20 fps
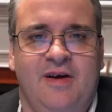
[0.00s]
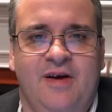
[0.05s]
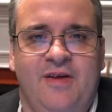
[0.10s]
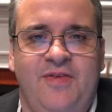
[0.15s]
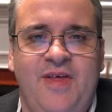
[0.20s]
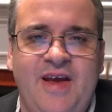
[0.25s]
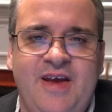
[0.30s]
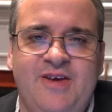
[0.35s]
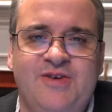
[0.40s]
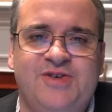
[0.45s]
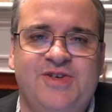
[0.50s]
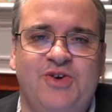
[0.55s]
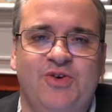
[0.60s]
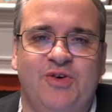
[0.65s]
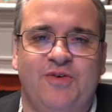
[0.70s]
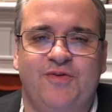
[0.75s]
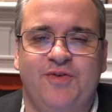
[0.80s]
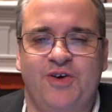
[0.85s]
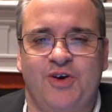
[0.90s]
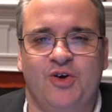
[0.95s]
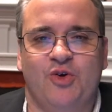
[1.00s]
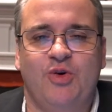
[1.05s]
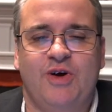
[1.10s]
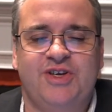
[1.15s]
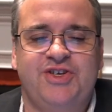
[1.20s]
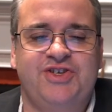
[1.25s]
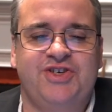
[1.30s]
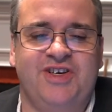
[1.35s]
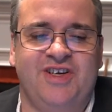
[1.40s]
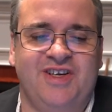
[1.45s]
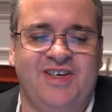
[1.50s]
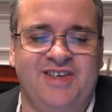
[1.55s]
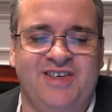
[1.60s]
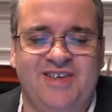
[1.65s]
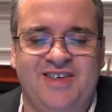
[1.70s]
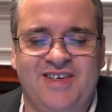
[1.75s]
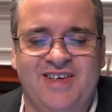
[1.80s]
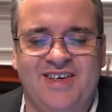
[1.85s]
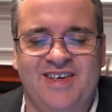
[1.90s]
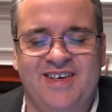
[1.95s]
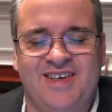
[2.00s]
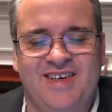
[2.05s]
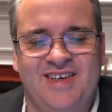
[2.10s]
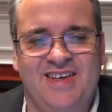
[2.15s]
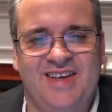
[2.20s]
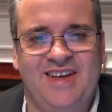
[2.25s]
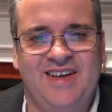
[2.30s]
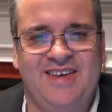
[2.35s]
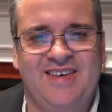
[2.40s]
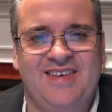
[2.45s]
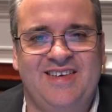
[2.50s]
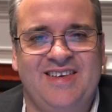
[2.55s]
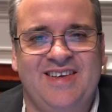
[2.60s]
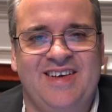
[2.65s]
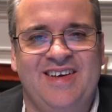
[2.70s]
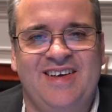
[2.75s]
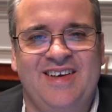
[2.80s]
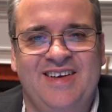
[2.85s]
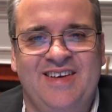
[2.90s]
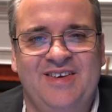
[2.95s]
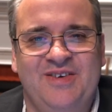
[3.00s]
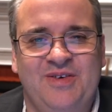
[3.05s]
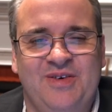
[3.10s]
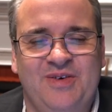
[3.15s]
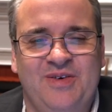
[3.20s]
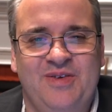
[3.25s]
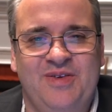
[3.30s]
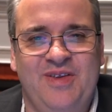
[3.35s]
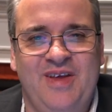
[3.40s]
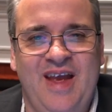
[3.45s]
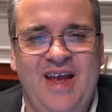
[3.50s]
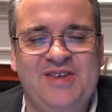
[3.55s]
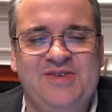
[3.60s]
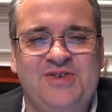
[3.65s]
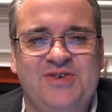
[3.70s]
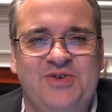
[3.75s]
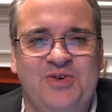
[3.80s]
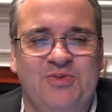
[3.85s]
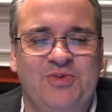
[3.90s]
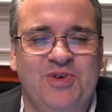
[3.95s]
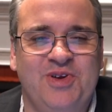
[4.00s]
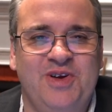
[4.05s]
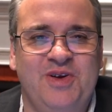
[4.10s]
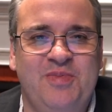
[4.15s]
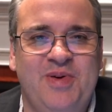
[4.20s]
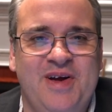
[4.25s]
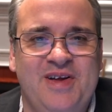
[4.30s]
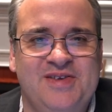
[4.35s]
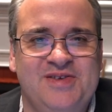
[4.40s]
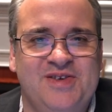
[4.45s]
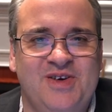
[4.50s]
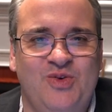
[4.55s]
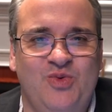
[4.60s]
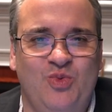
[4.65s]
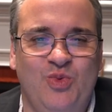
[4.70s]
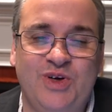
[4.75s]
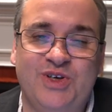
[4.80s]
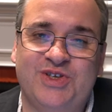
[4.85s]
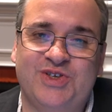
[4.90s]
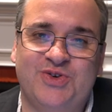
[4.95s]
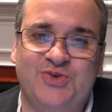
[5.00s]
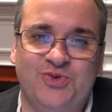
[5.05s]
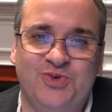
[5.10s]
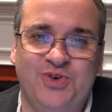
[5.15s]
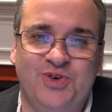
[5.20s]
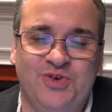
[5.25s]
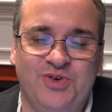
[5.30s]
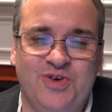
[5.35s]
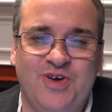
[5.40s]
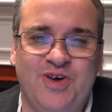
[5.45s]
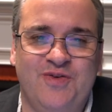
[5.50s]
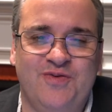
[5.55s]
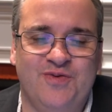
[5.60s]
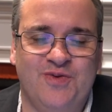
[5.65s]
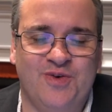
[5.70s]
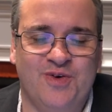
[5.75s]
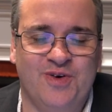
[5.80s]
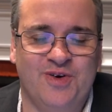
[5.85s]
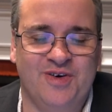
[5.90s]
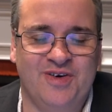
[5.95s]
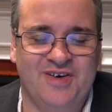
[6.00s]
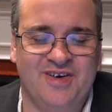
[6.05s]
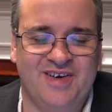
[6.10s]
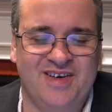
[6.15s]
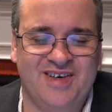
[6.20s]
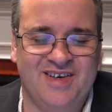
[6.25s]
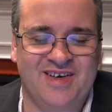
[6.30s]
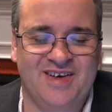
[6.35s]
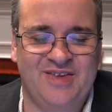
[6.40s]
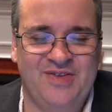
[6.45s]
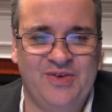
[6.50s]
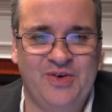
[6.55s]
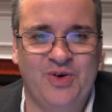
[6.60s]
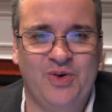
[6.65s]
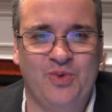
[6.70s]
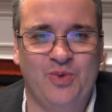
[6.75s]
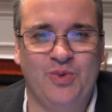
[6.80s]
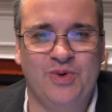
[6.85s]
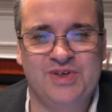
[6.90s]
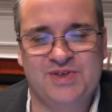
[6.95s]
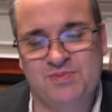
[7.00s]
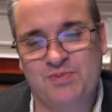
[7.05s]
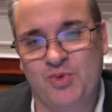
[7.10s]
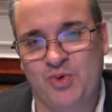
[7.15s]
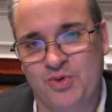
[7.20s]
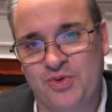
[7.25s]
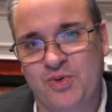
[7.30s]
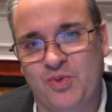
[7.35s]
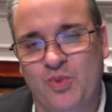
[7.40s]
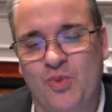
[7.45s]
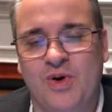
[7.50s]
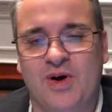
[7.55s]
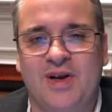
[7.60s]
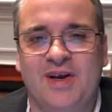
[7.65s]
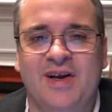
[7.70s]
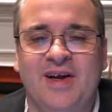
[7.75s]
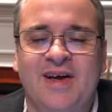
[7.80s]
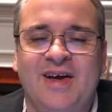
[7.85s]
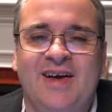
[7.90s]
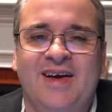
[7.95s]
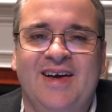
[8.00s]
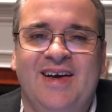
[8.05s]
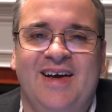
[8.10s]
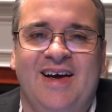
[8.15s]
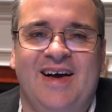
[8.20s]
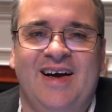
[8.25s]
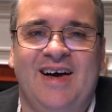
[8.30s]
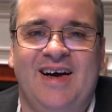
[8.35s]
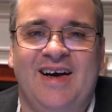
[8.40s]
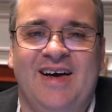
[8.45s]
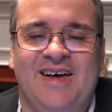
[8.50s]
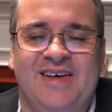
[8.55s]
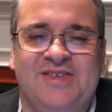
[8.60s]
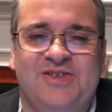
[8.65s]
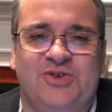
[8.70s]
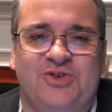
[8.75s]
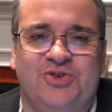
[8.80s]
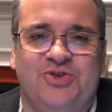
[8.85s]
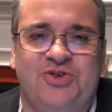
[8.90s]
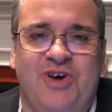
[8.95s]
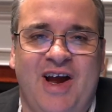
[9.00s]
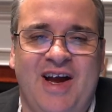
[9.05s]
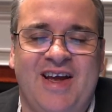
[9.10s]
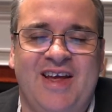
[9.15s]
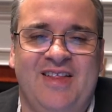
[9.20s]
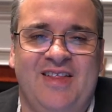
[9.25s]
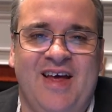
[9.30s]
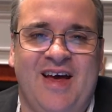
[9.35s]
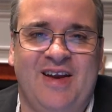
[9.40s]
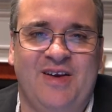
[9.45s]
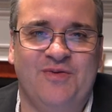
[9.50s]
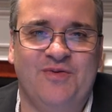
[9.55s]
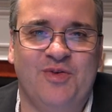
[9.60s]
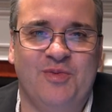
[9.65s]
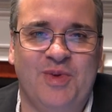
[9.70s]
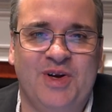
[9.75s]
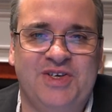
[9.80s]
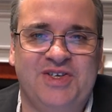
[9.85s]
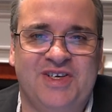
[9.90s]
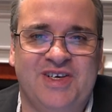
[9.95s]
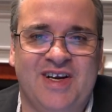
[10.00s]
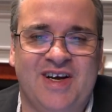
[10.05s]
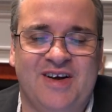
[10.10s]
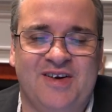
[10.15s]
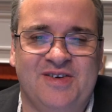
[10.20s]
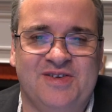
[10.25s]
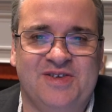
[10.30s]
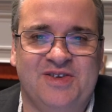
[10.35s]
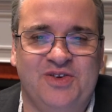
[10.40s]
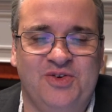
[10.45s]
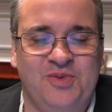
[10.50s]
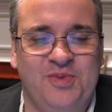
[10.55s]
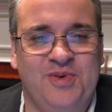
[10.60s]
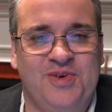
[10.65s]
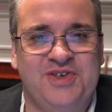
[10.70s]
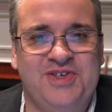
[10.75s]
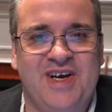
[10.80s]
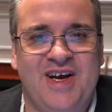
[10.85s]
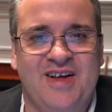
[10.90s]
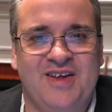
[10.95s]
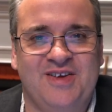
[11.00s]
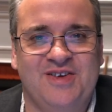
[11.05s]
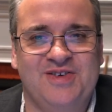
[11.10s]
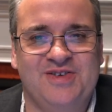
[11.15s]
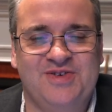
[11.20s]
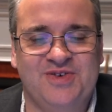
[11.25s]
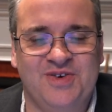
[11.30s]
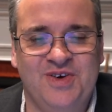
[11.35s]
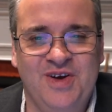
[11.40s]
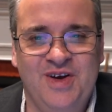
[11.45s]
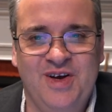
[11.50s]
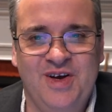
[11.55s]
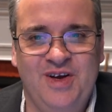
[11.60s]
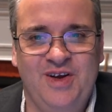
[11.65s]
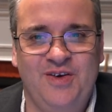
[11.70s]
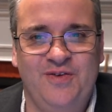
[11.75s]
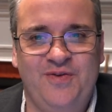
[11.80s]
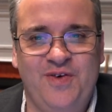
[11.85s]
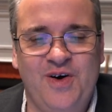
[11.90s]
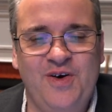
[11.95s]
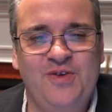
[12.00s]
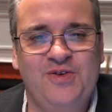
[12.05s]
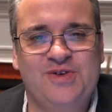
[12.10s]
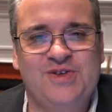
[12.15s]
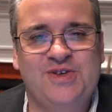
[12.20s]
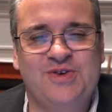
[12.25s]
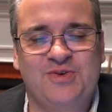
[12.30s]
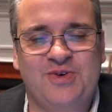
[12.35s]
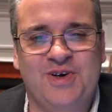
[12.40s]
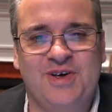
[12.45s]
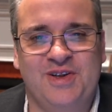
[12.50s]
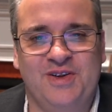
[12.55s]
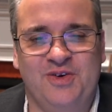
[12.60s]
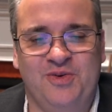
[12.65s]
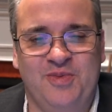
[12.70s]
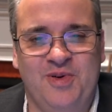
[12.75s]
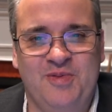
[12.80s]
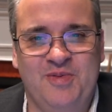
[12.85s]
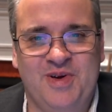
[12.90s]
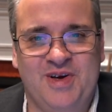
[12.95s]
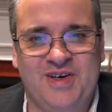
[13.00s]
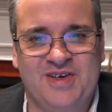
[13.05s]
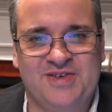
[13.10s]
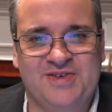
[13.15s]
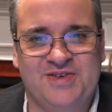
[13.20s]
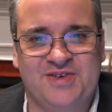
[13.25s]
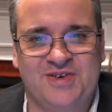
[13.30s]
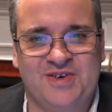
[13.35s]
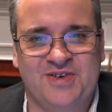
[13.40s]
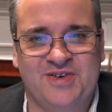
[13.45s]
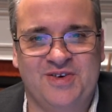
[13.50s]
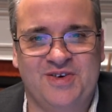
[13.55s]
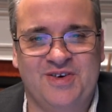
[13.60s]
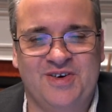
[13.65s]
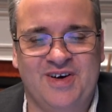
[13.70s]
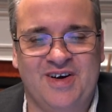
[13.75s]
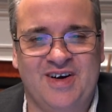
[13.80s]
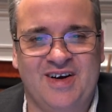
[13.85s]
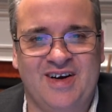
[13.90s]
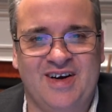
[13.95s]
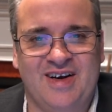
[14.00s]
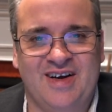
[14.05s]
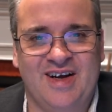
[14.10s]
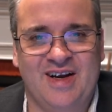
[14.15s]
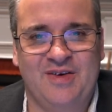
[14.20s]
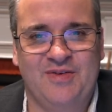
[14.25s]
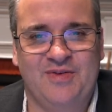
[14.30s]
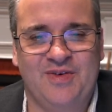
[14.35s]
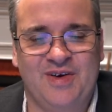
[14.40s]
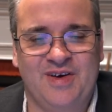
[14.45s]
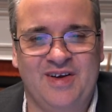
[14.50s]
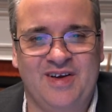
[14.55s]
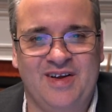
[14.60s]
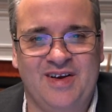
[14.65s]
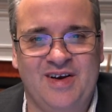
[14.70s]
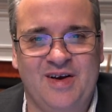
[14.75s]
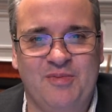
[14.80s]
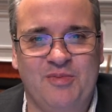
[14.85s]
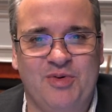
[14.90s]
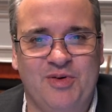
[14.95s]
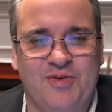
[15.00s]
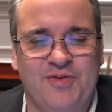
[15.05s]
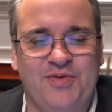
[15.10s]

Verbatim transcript: Thank you, Stuart, for your question. And uh, it uh, the answer to it really depends on which school you're looking for, and uh, there was more than one. Uh, and so tracking that information down is a little bit of a challenge. So you follow the story a little bit because there there are kind of a, a number of